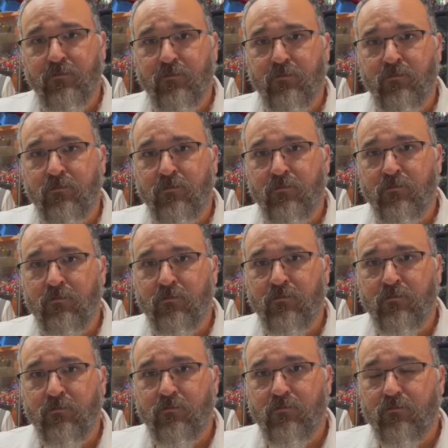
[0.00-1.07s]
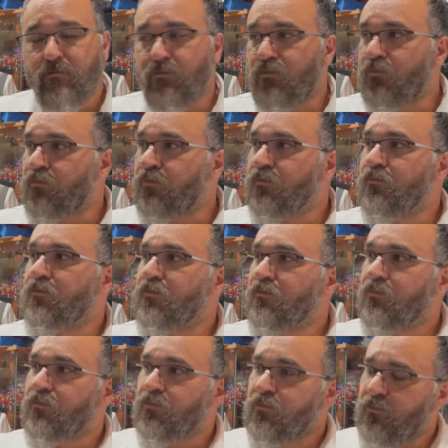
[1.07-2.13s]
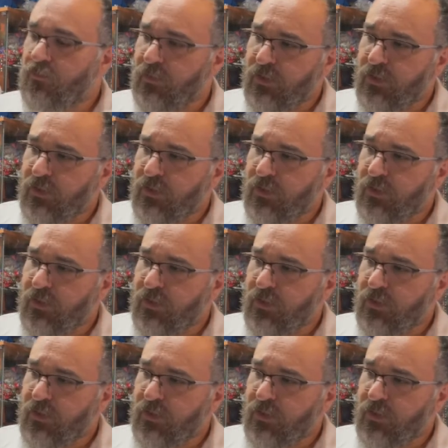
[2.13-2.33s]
[no speech]